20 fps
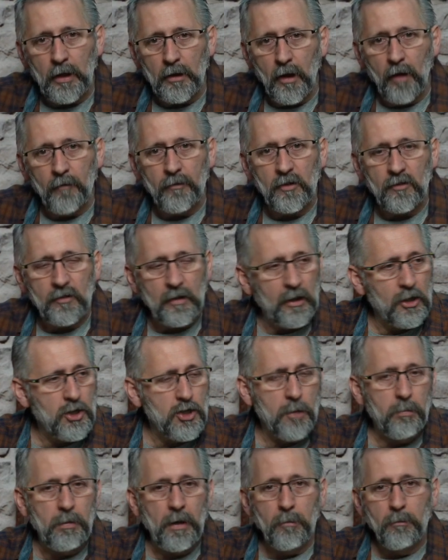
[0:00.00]
Loved it, said it
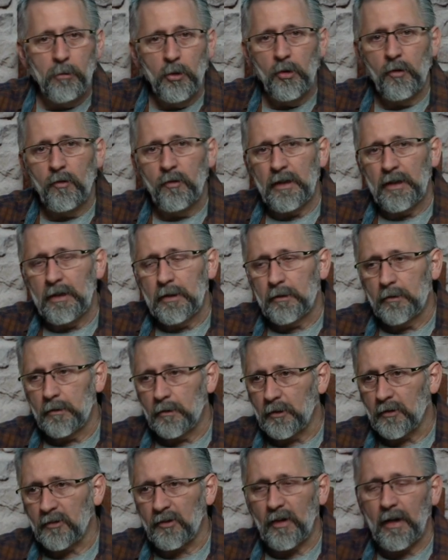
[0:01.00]
should be a movie,
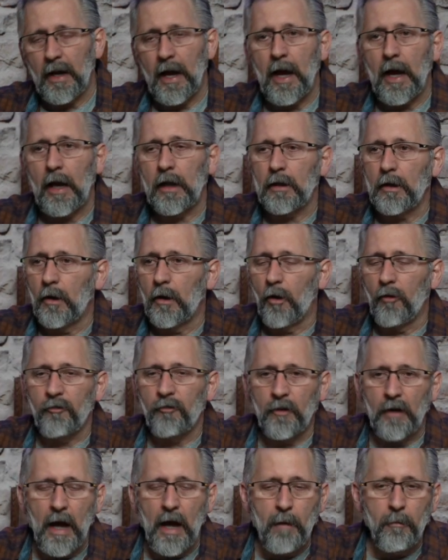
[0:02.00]
this and that,
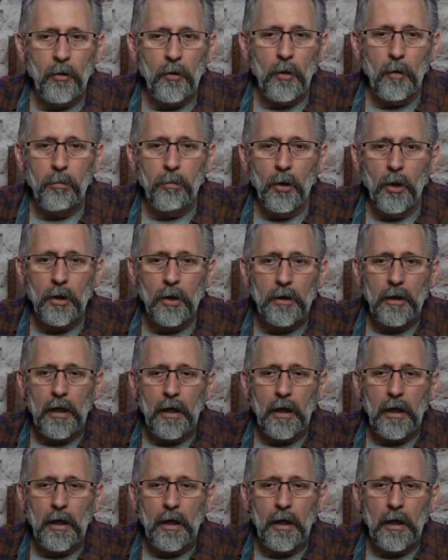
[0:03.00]
phenomenal book.